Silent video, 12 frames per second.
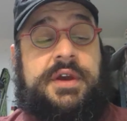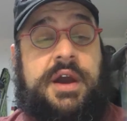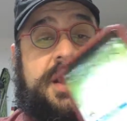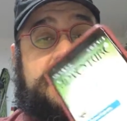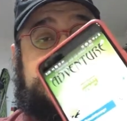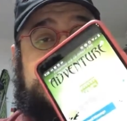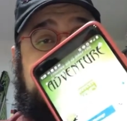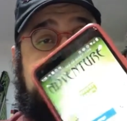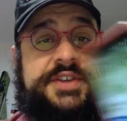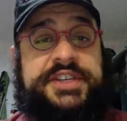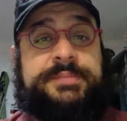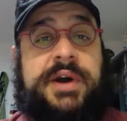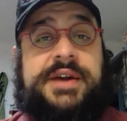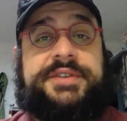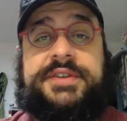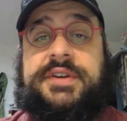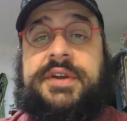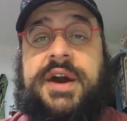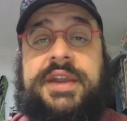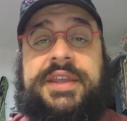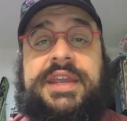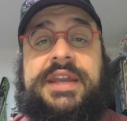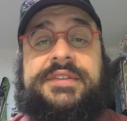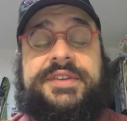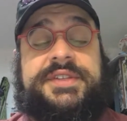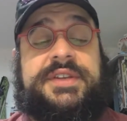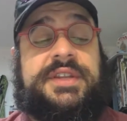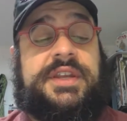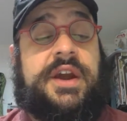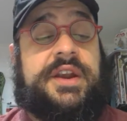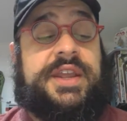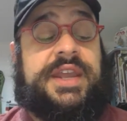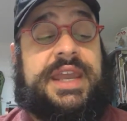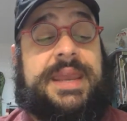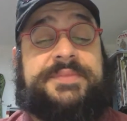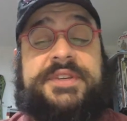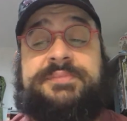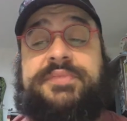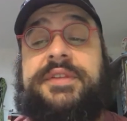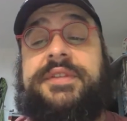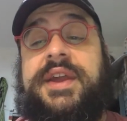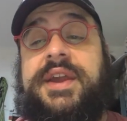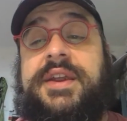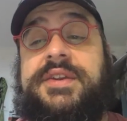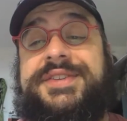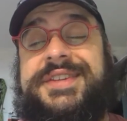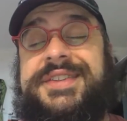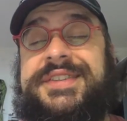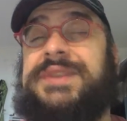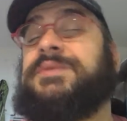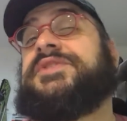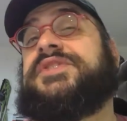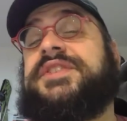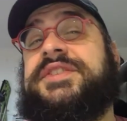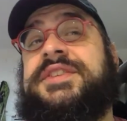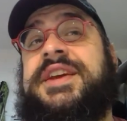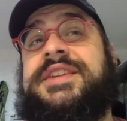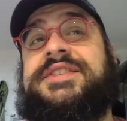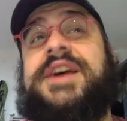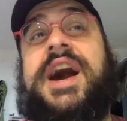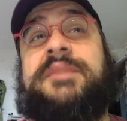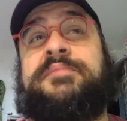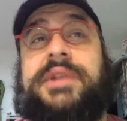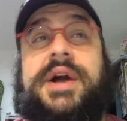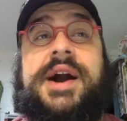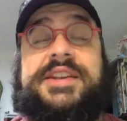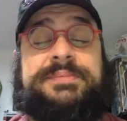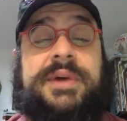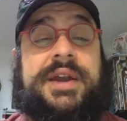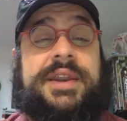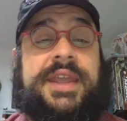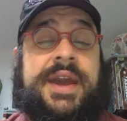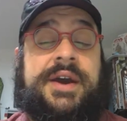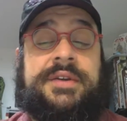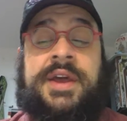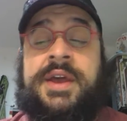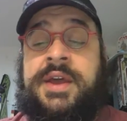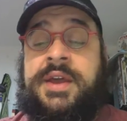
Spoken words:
Our longest sponsor on Geek in the City. Guardian Games has been there since it was just a .blogspot account.